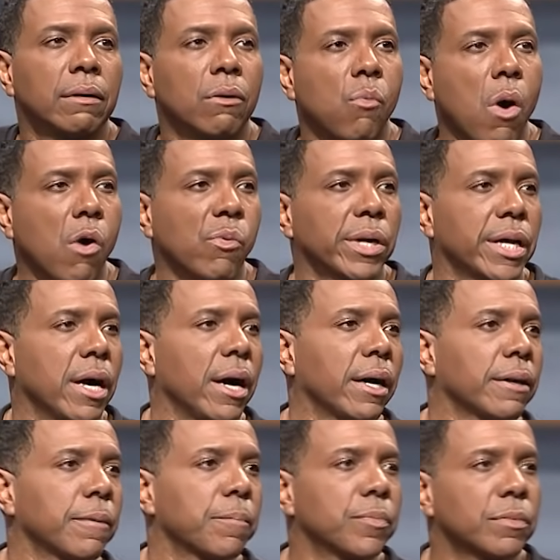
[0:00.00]
walk with God.
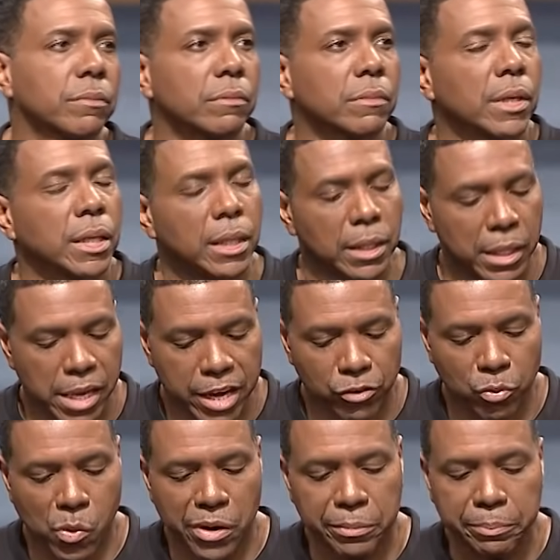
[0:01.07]
And then the last
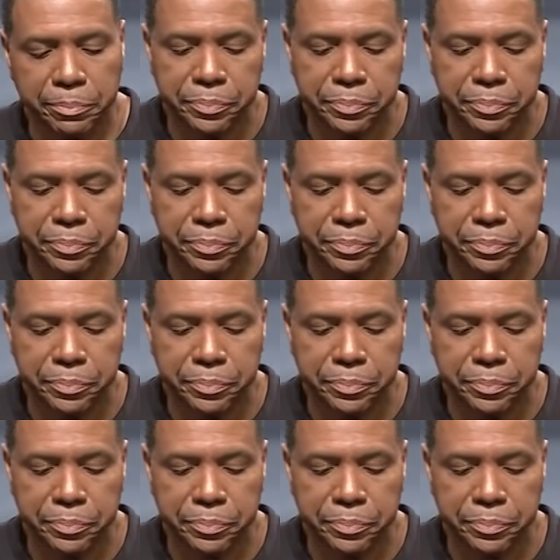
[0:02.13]
one,